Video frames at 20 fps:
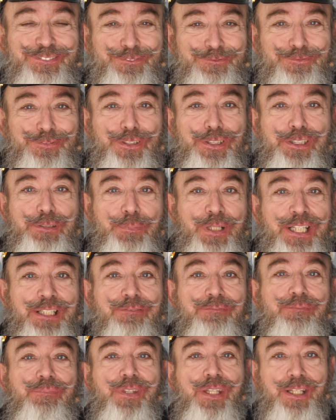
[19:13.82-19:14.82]
First mate,
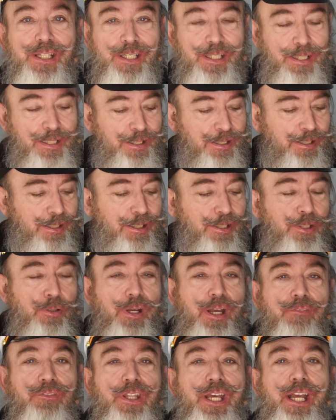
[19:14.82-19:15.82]
you
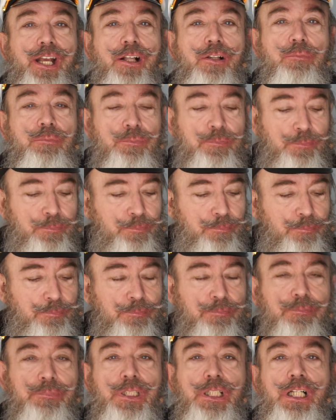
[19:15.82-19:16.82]
have the helm.
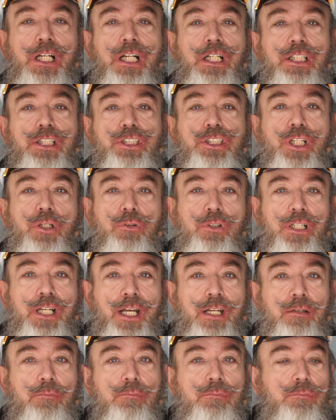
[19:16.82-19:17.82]
Don't
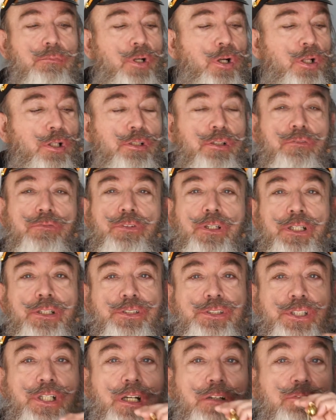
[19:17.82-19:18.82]
cut all your
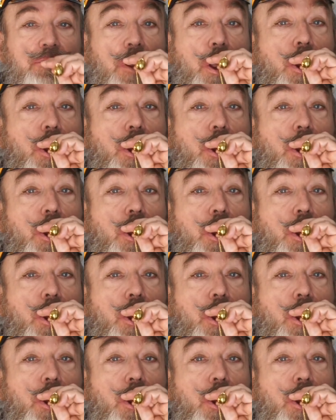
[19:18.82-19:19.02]
fingers off.